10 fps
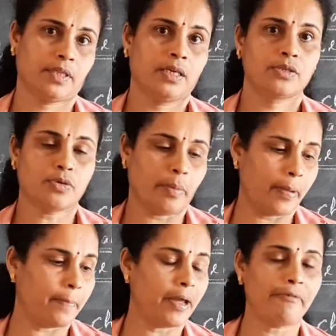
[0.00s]
So
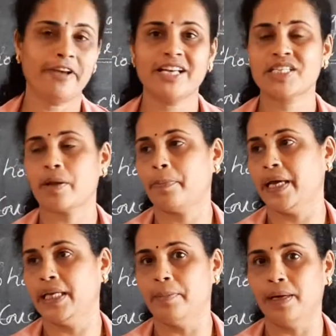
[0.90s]
maybe a waste of
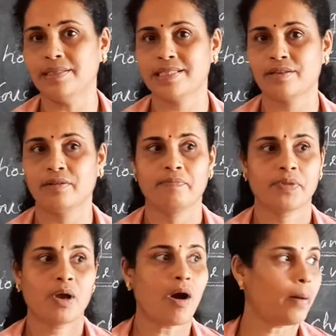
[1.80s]
animals
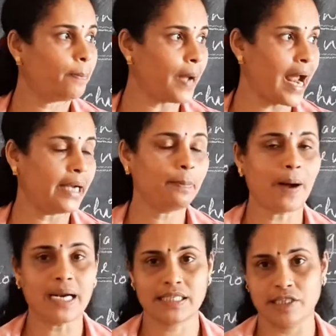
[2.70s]
or plant
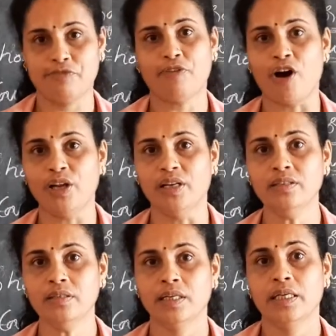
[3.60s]
parts has fallen,
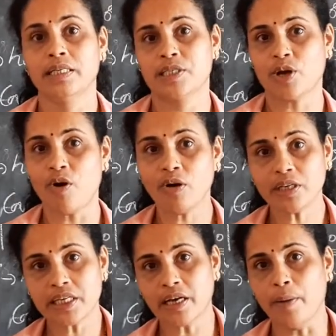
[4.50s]
is all
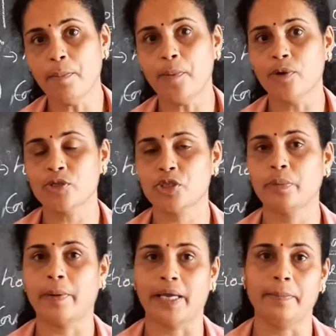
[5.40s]
decomposed by